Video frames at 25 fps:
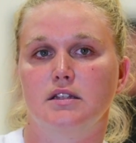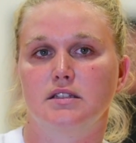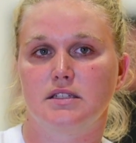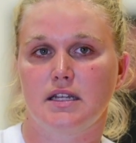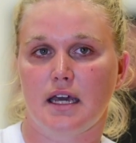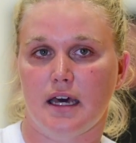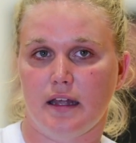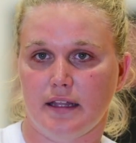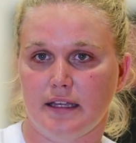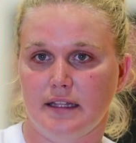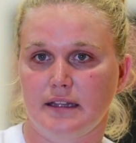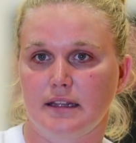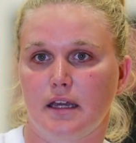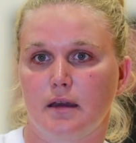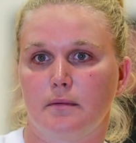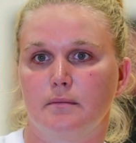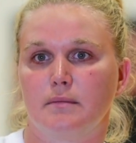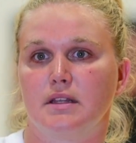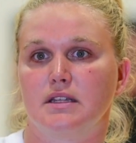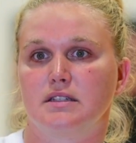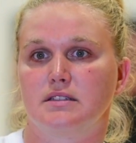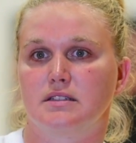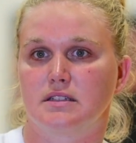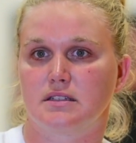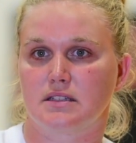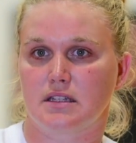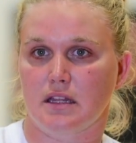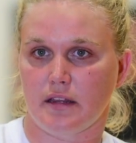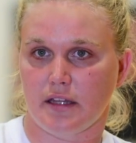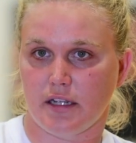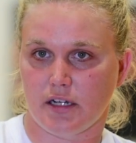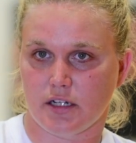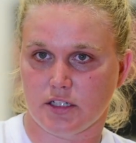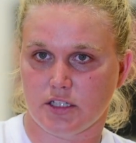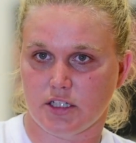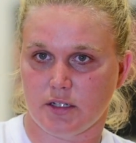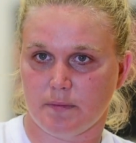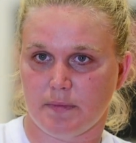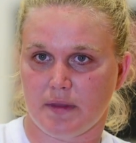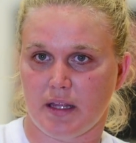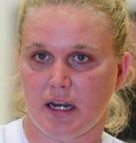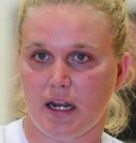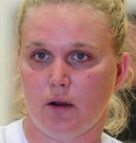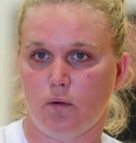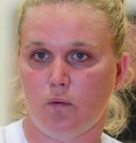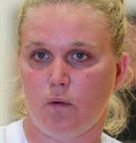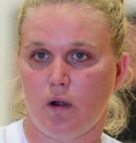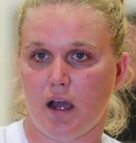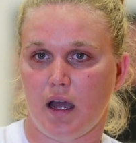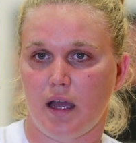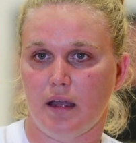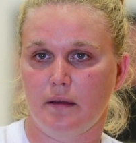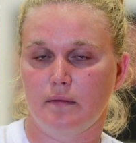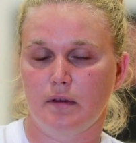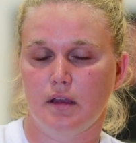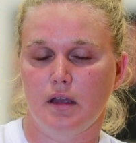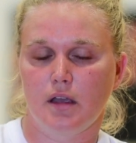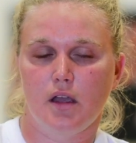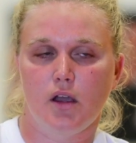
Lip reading: telling them this is the leadership that I want.